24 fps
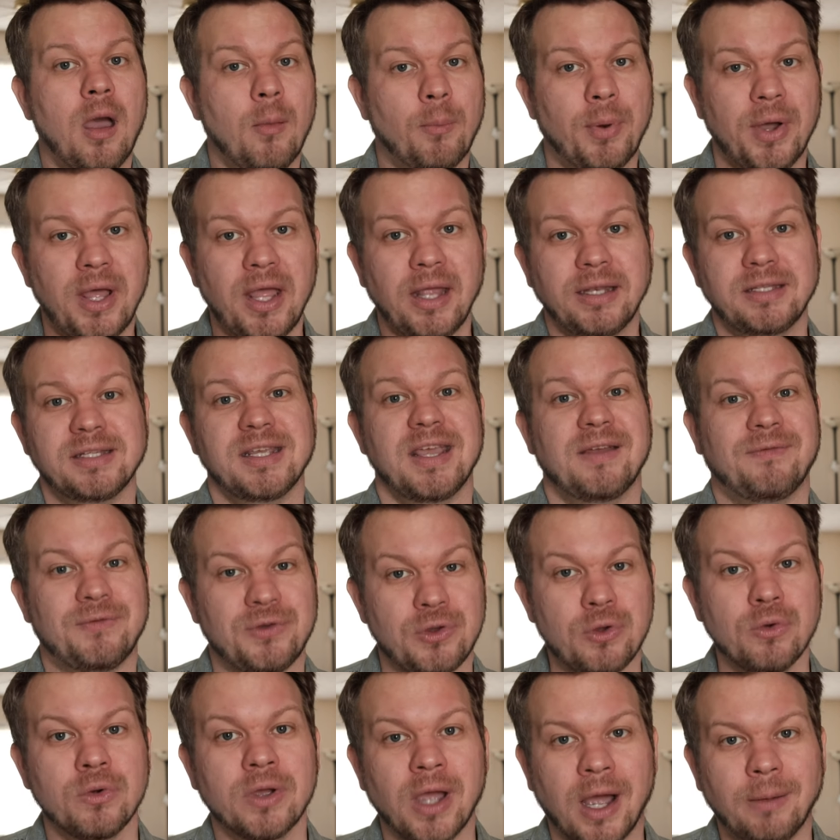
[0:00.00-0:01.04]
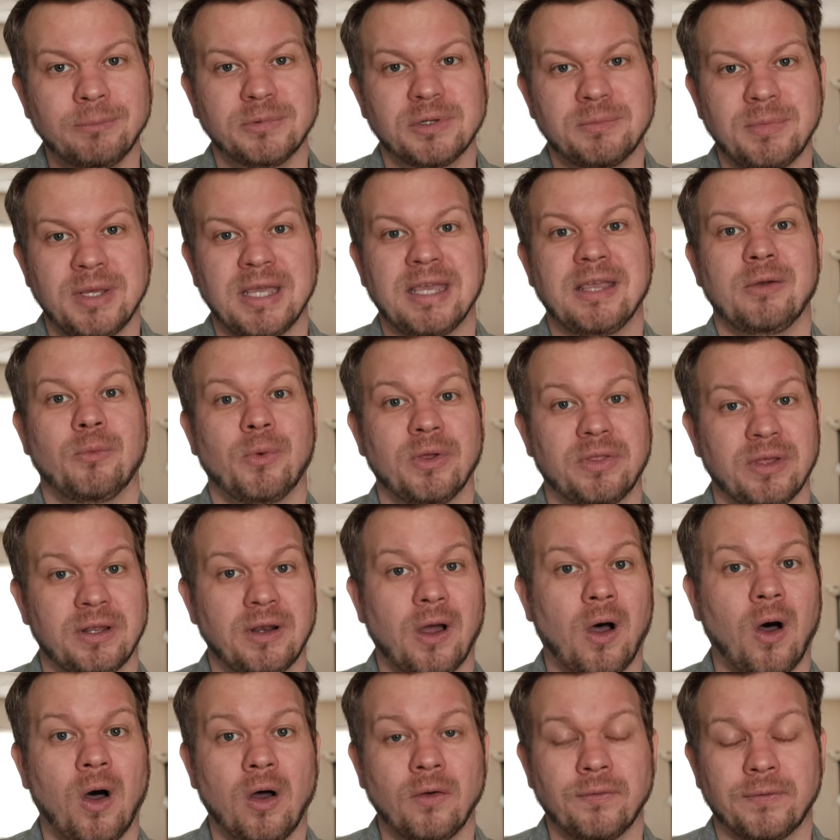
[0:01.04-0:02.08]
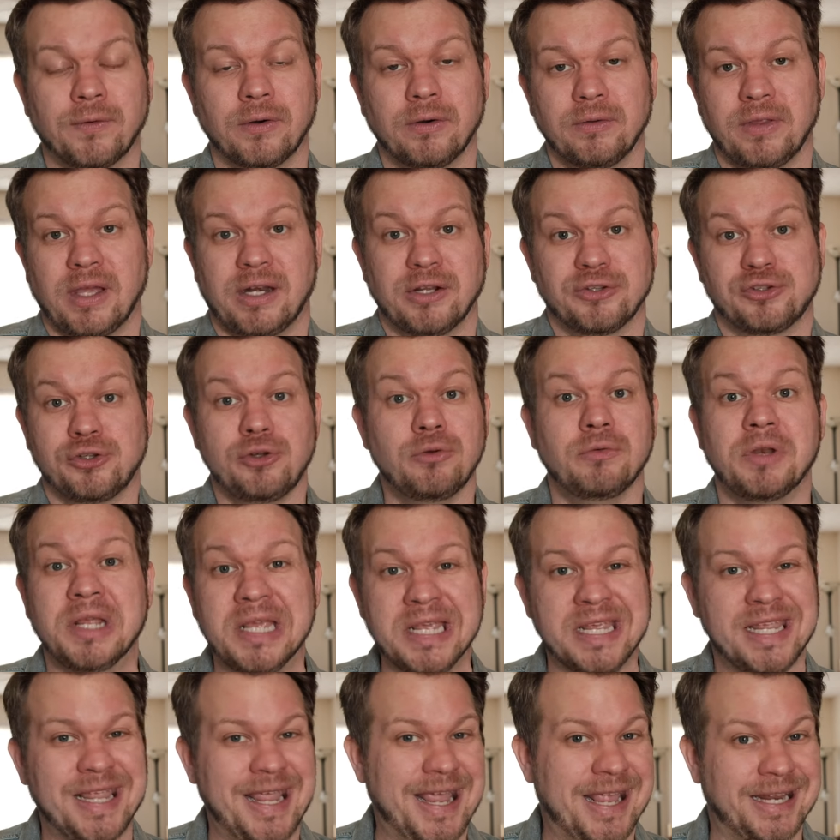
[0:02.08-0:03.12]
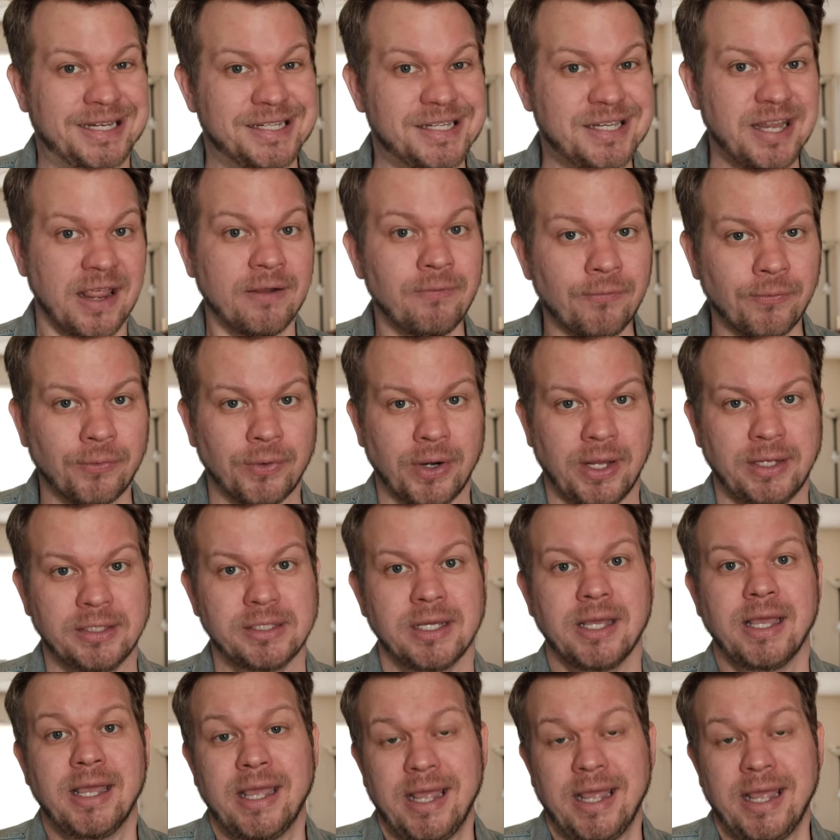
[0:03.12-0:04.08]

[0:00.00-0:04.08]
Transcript: But if you come to me with an offer that is unique and different